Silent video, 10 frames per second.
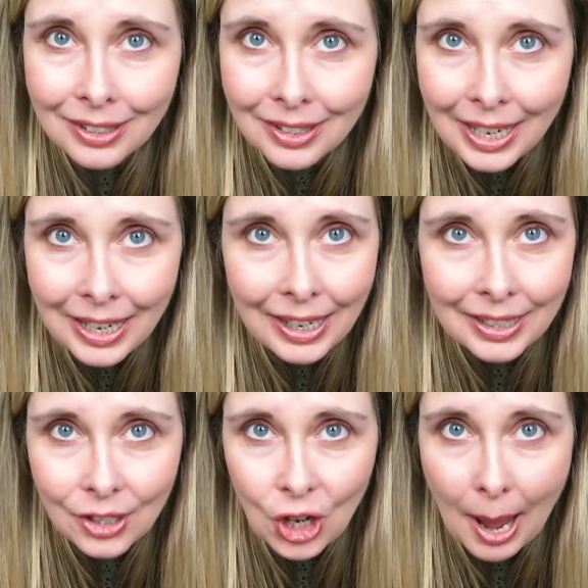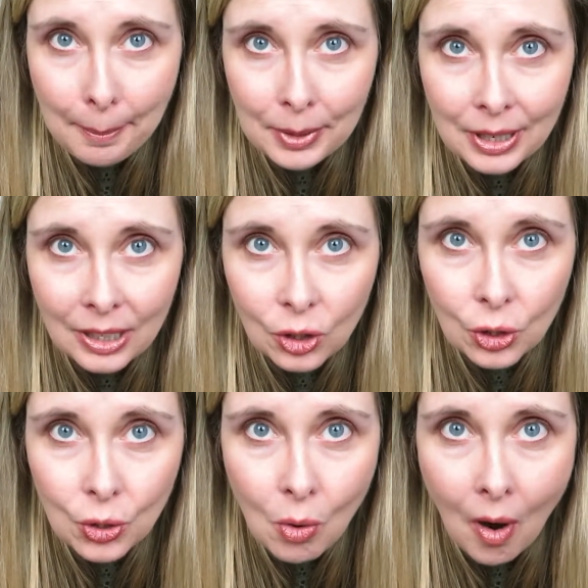to see in a Japanese
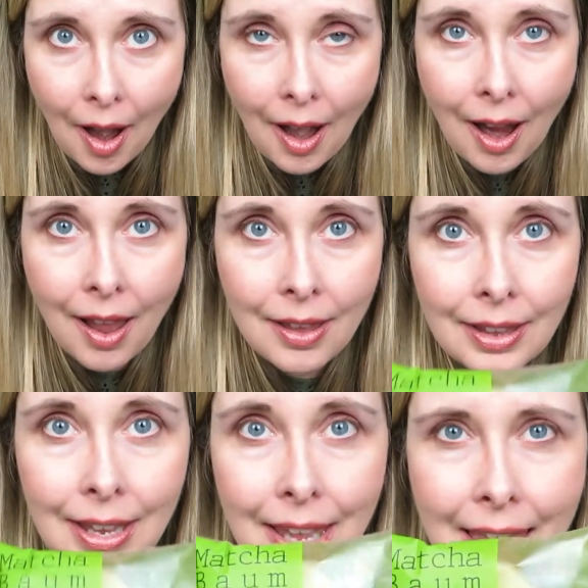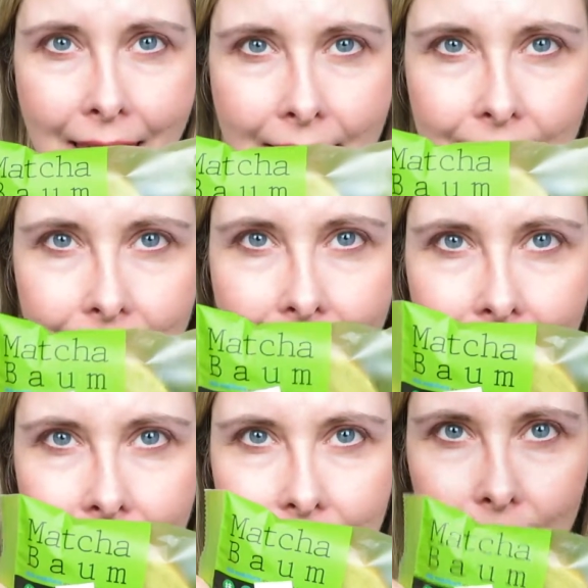store. And
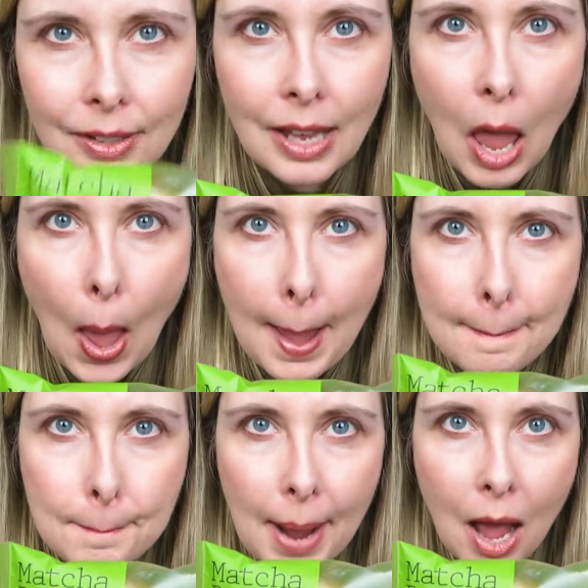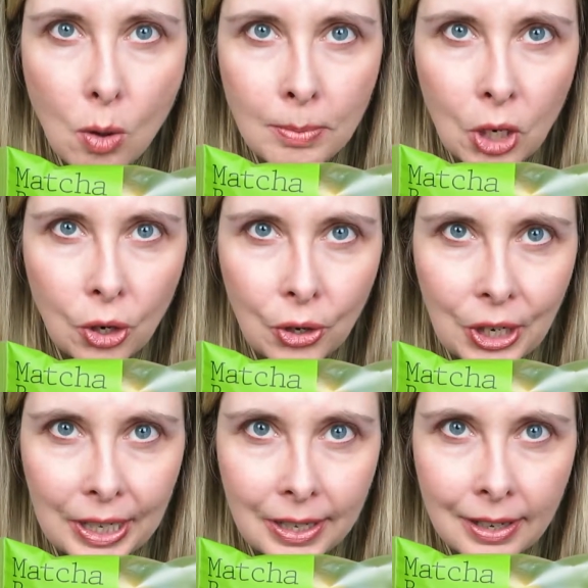that is
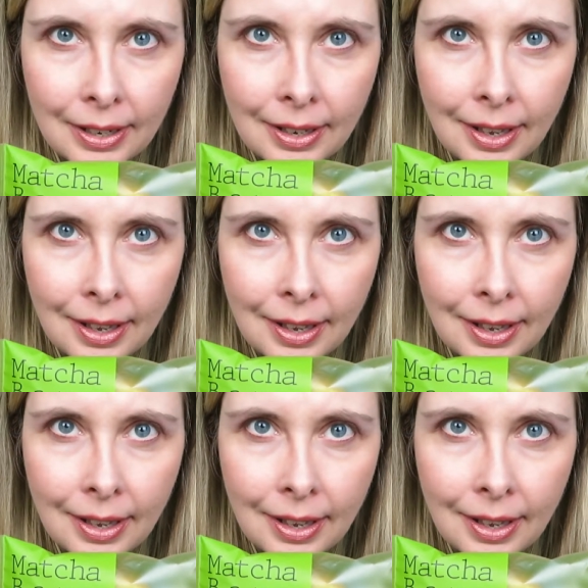Baumkuchen.